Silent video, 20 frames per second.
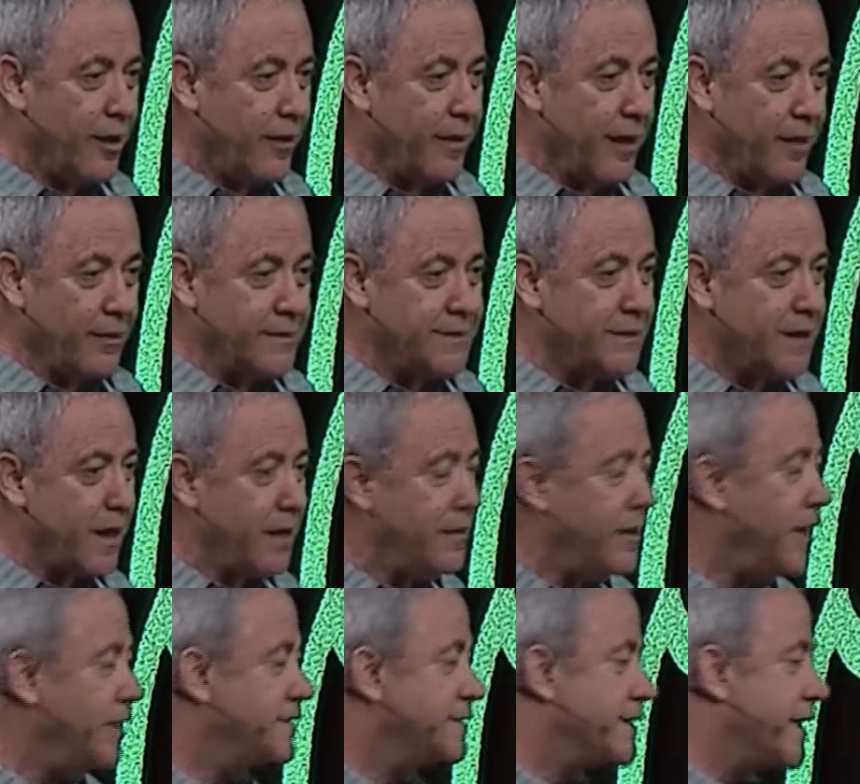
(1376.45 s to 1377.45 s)
Now, listen, I'm
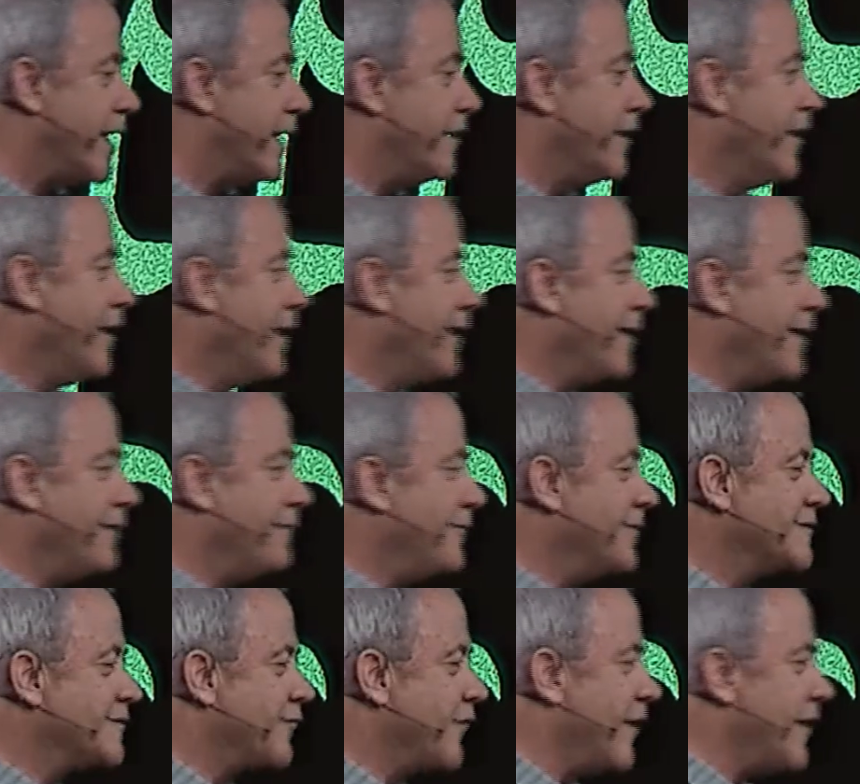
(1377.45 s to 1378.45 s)
not saying uh, it
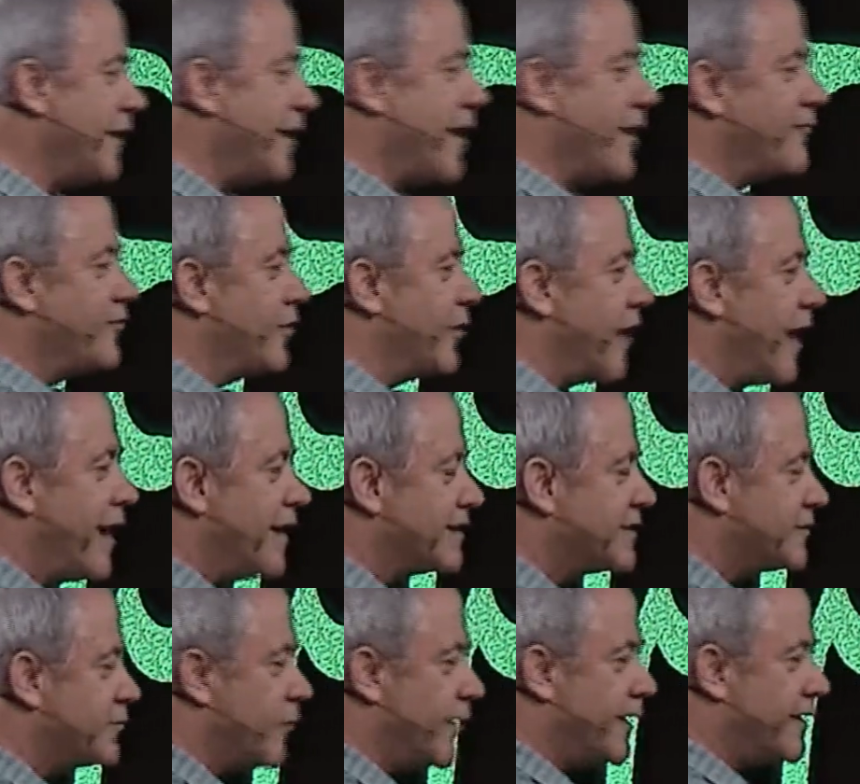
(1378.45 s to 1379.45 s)
was funny after
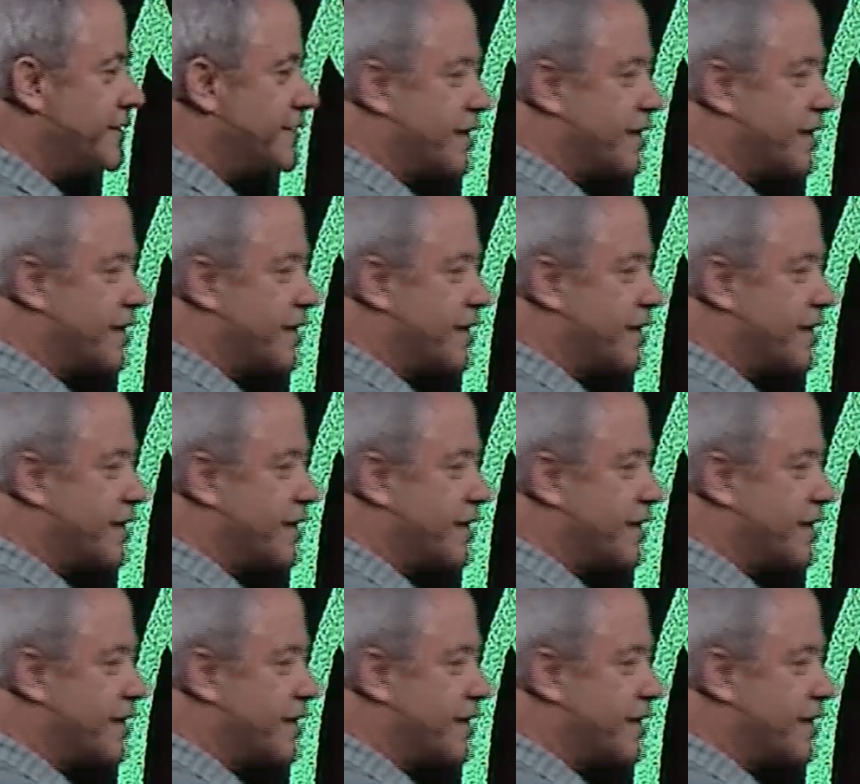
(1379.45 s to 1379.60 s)
last week,